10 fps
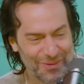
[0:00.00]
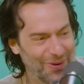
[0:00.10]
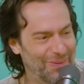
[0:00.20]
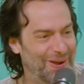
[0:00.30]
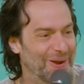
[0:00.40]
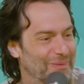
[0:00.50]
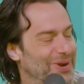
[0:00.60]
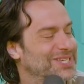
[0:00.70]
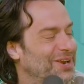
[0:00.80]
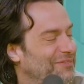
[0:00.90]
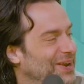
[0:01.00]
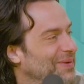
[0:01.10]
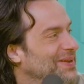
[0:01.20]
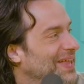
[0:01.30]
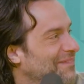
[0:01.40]
well, what's oh, so funny?
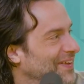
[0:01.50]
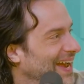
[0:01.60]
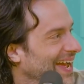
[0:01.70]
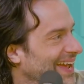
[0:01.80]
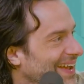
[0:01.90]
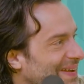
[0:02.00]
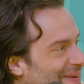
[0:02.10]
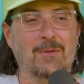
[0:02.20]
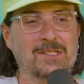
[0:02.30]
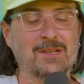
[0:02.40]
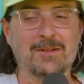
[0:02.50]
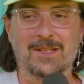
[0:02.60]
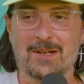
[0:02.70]
What are you laughing at? Because uh, I would start the